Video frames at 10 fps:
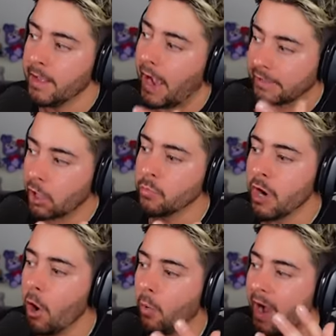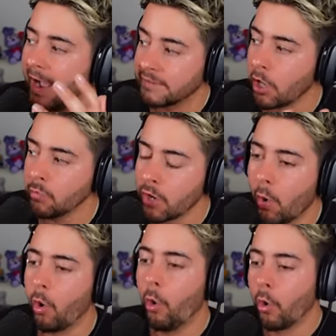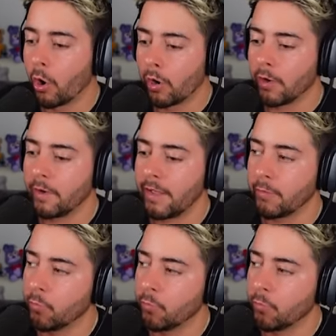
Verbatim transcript: I don't know. I don't know. Or...